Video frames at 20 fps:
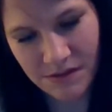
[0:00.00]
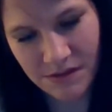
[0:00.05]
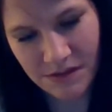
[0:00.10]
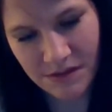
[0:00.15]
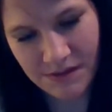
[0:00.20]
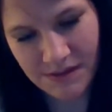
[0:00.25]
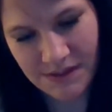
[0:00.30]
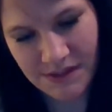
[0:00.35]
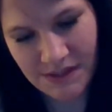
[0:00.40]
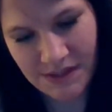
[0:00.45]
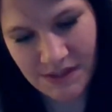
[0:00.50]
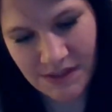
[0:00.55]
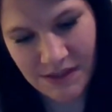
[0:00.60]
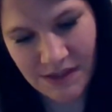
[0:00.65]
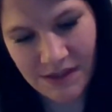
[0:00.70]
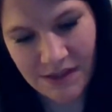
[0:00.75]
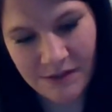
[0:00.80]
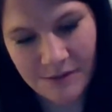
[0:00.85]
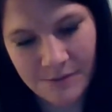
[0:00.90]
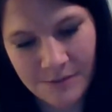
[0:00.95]
I don't see
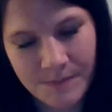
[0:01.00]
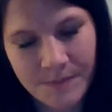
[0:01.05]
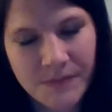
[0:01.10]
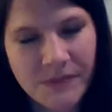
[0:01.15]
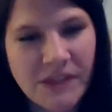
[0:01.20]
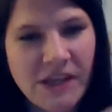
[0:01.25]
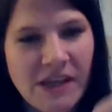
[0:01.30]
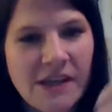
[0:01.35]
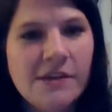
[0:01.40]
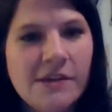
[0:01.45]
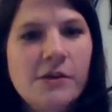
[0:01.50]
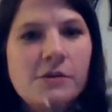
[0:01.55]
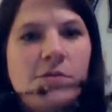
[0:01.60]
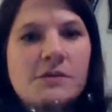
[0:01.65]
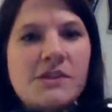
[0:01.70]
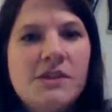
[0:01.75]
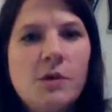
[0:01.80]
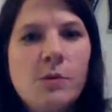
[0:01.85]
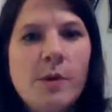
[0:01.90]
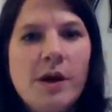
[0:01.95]
anything. I'll do
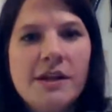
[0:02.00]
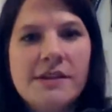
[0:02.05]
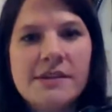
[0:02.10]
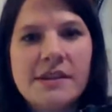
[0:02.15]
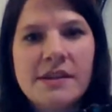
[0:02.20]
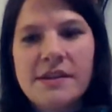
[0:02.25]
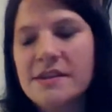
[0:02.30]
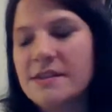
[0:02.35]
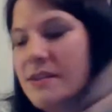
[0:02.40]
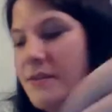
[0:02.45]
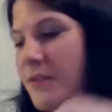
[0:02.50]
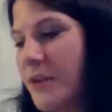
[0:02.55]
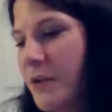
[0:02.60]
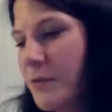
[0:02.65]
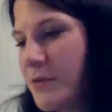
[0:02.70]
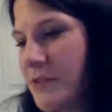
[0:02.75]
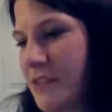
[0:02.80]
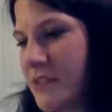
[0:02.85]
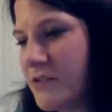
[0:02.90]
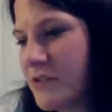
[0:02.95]
two bucks on this if
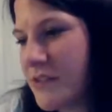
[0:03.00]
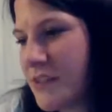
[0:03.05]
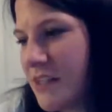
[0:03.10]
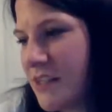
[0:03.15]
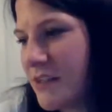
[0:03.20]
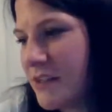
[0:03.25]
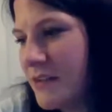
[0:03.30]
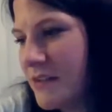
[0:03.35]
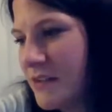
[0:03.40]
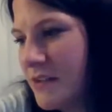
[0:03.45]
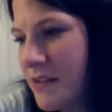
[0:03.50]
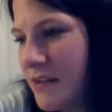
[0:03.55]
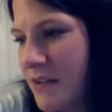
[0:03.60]
anyone's interested.